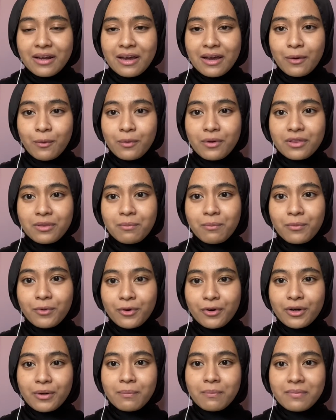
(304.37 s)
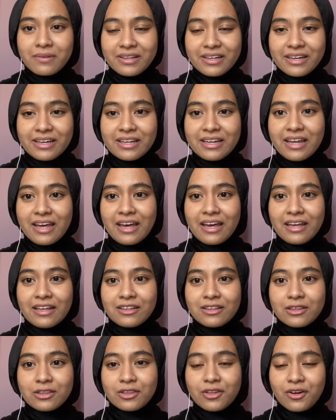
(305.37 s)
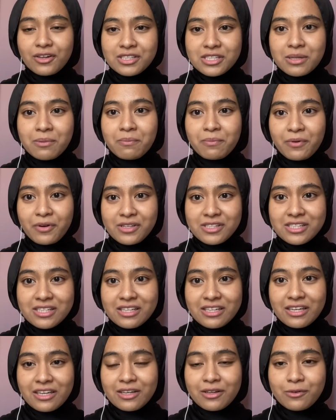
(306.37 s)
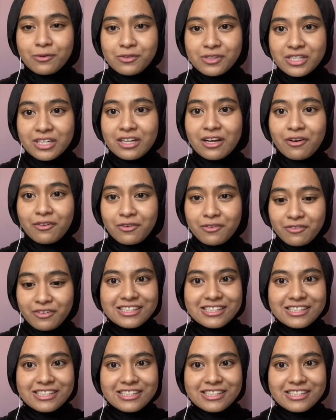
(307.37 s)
with more blood and toxin poisoning oozing out of it.